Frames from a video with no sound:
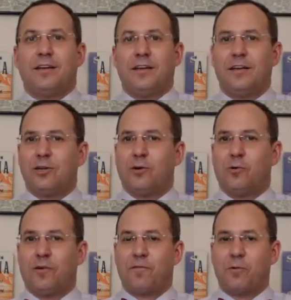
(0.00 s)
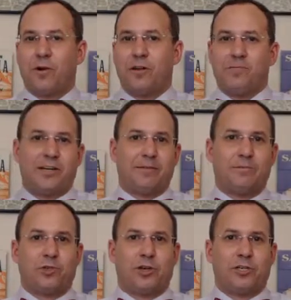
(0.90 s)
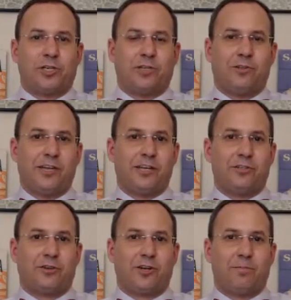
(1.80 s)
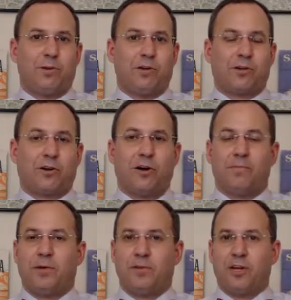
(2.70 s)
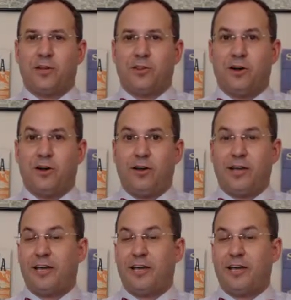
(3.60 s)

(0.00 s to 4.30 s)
Hello, everyone. My name is Josh Gilliland, attorney blogger on Bowtie Law,